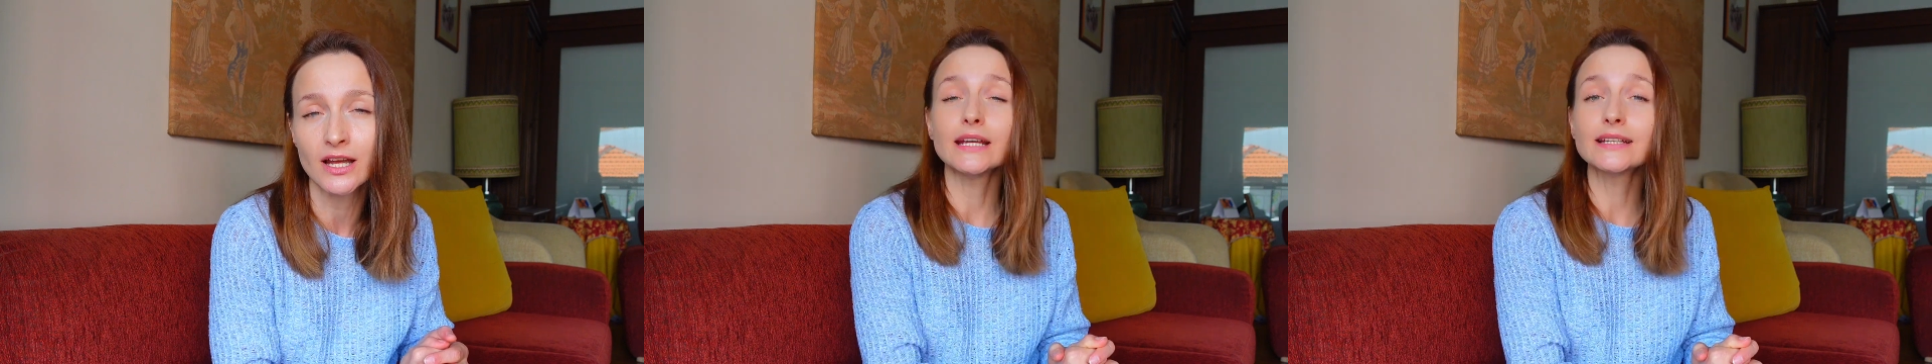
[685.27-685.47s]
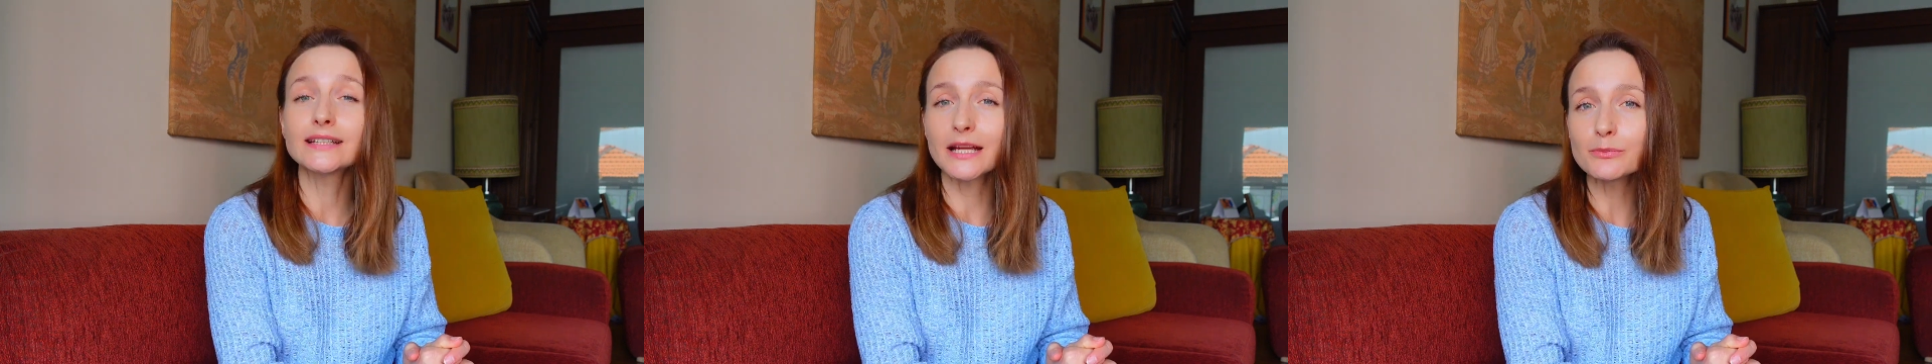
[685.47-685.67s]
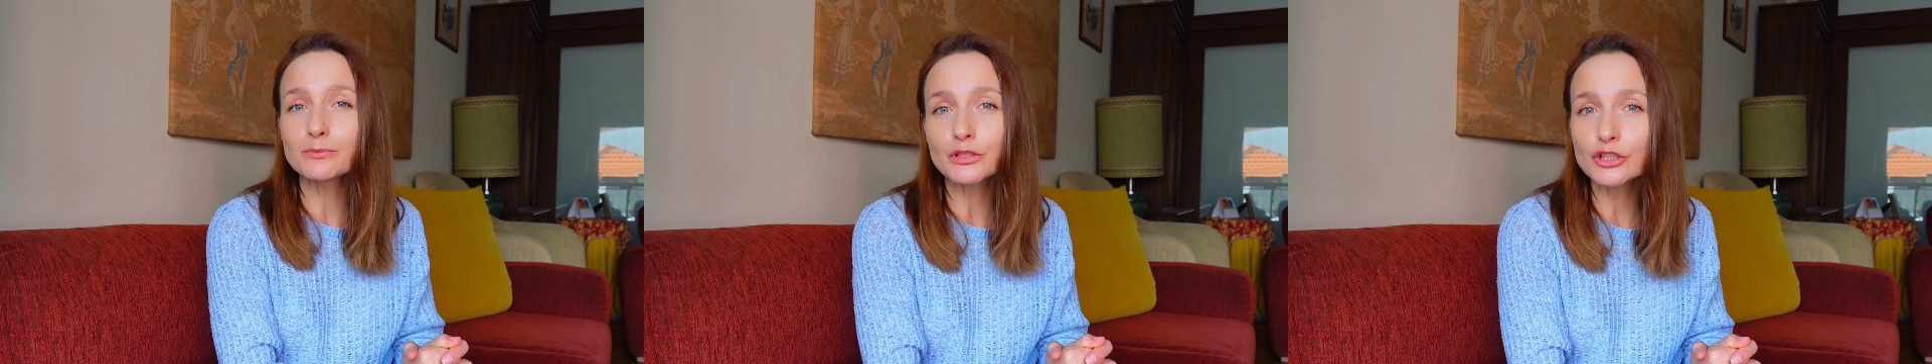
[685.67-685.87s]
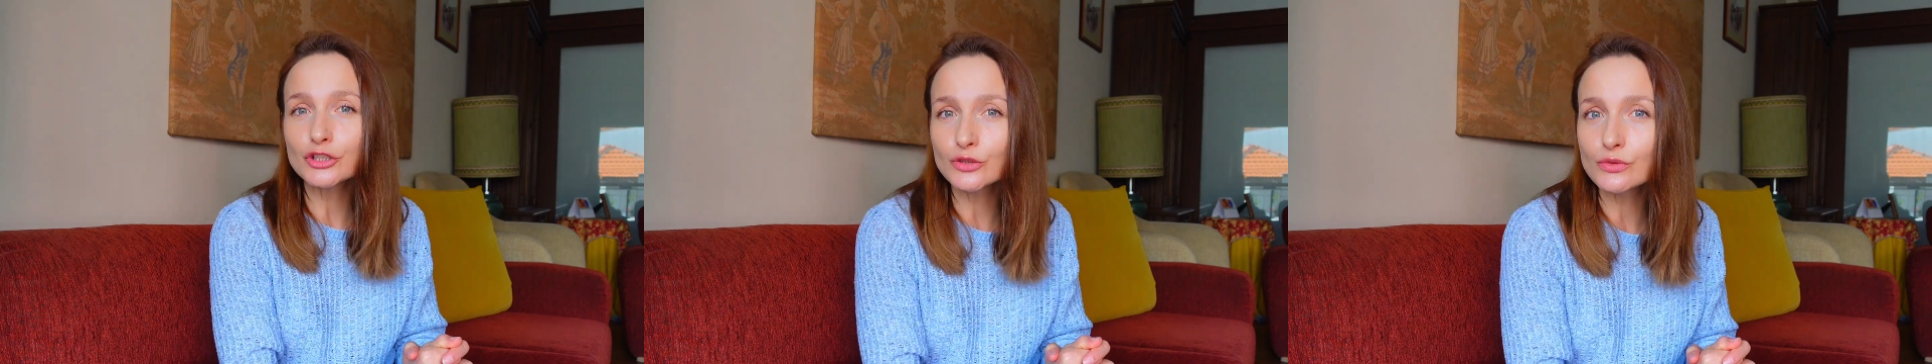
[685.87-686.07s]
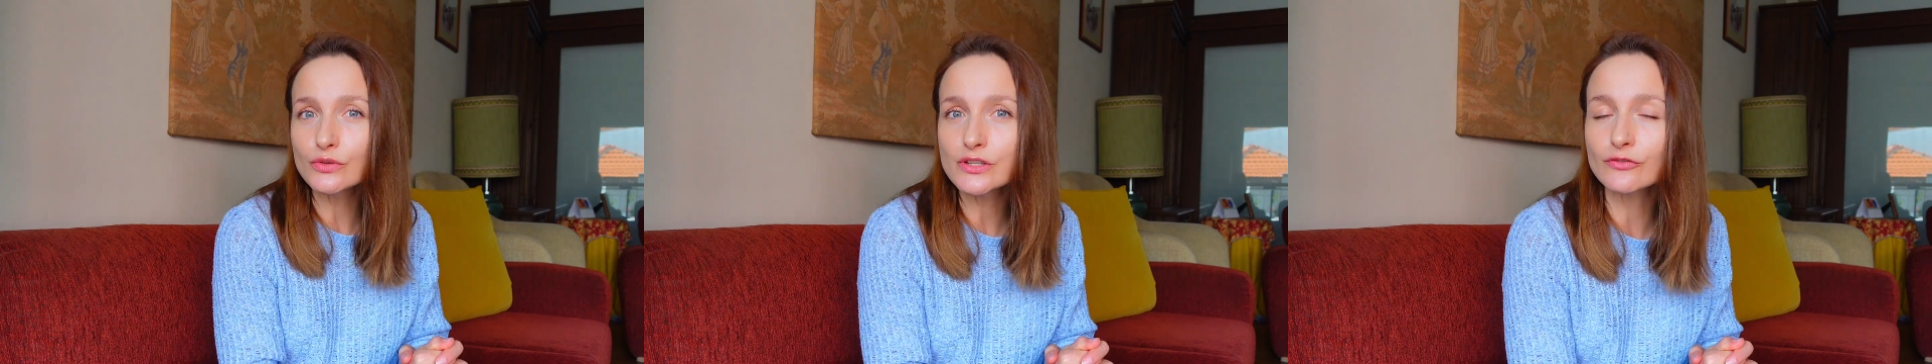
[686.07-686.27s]
It can be
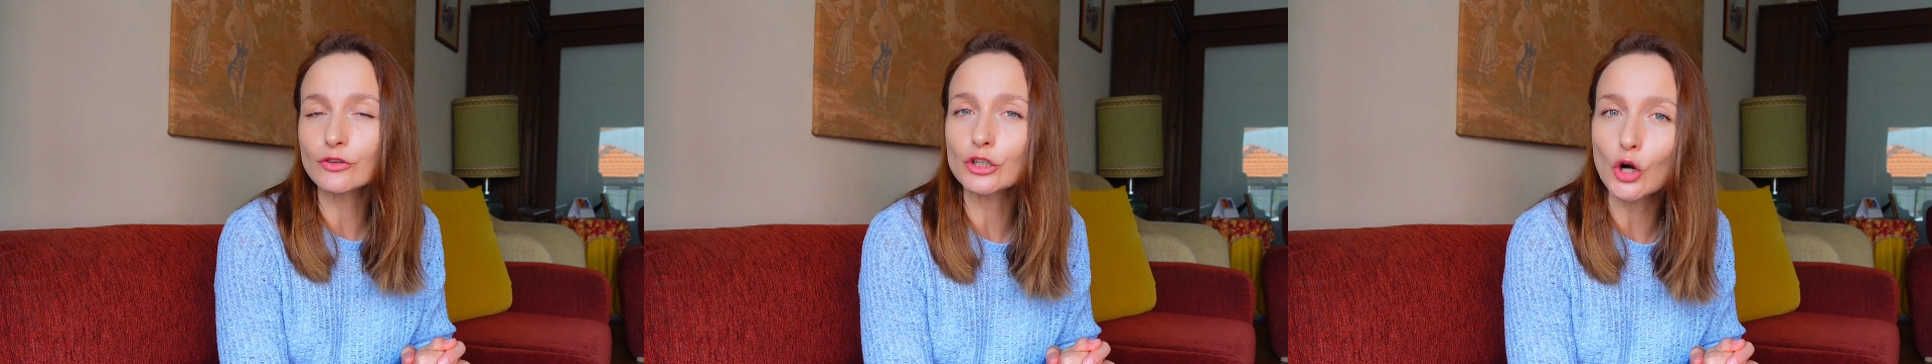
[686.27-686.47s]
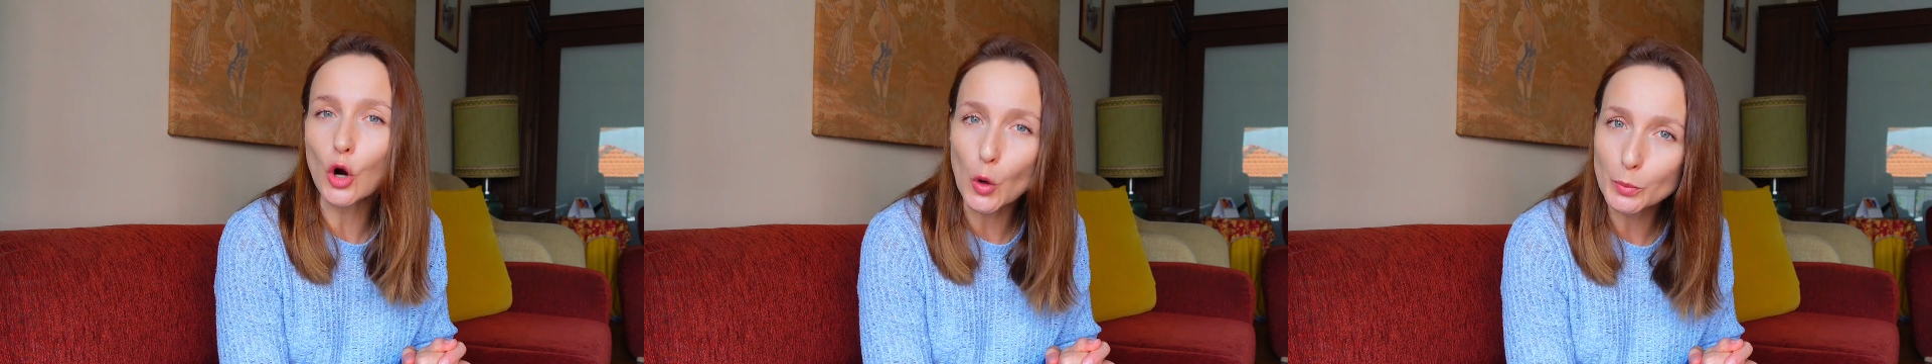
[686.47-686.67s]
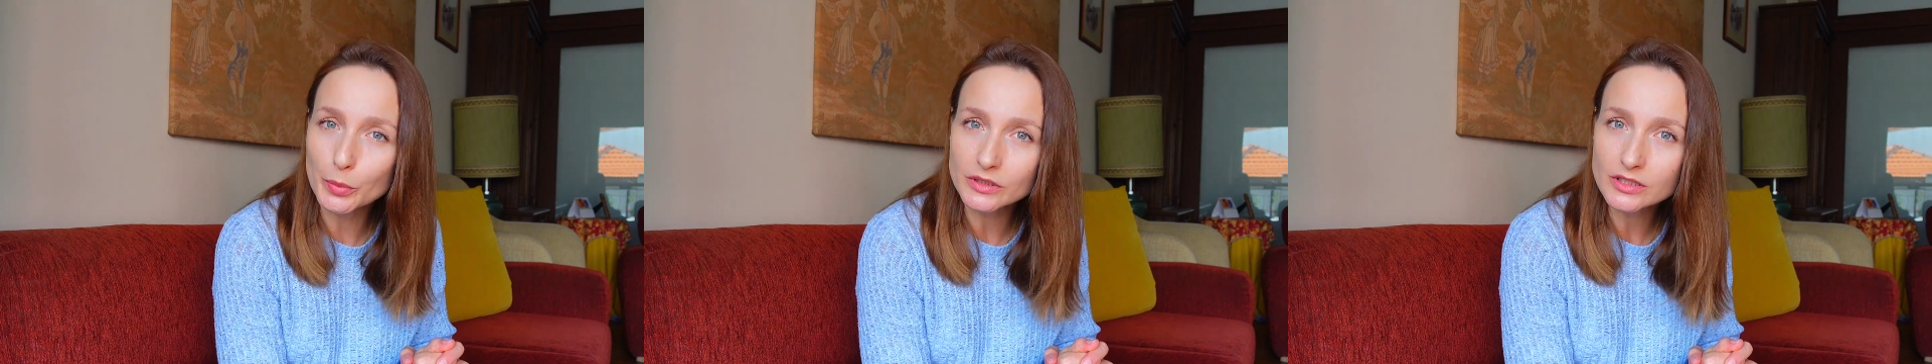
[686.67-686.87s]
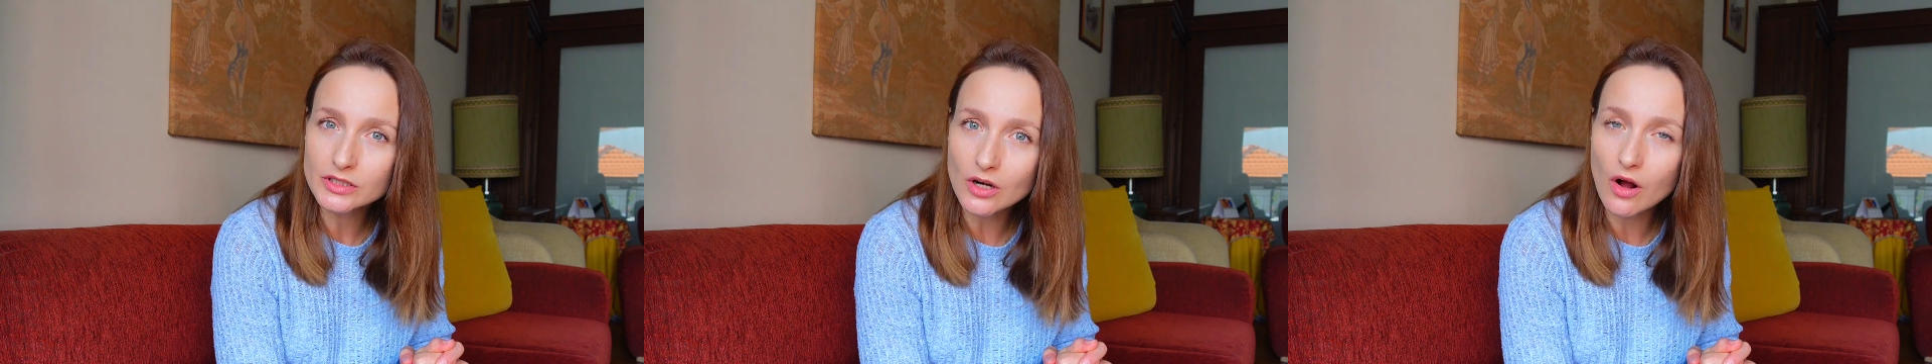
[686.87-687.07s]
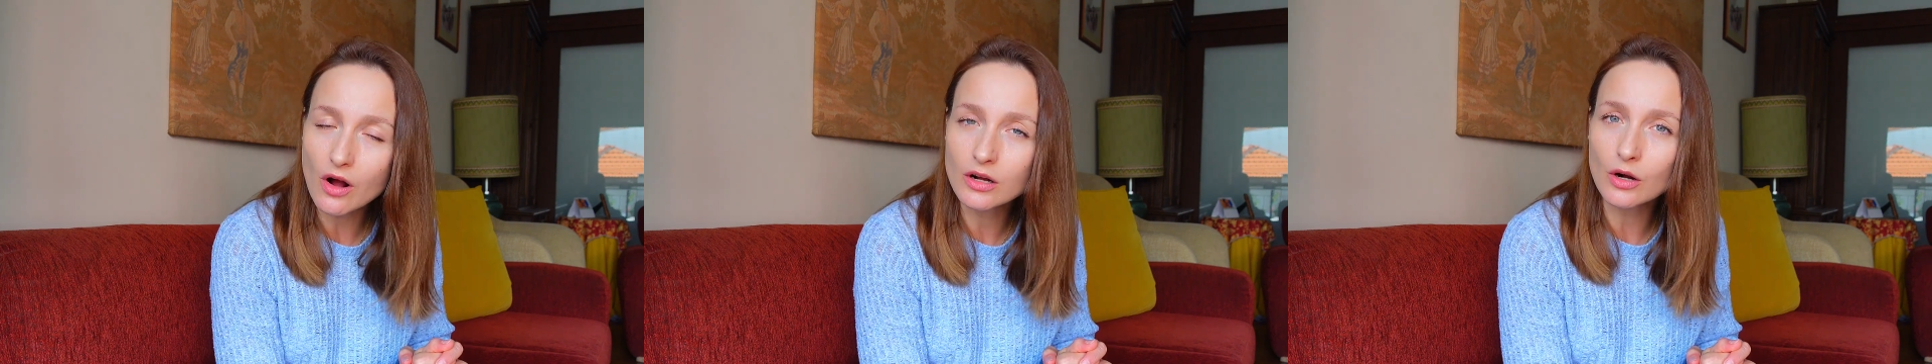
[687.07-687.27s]
used for open
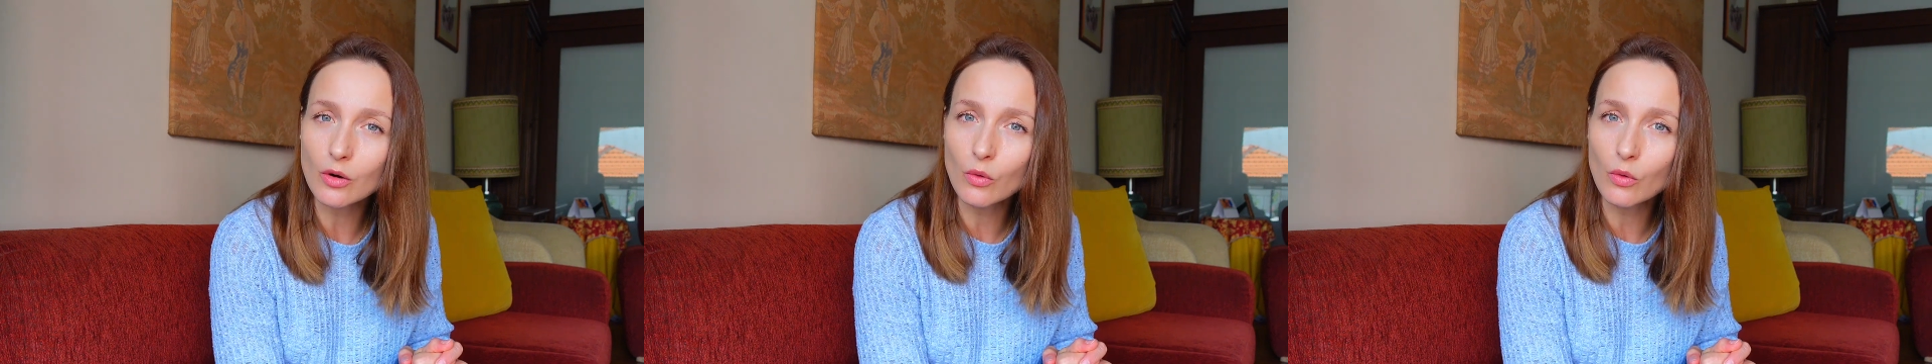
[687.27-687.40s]
talk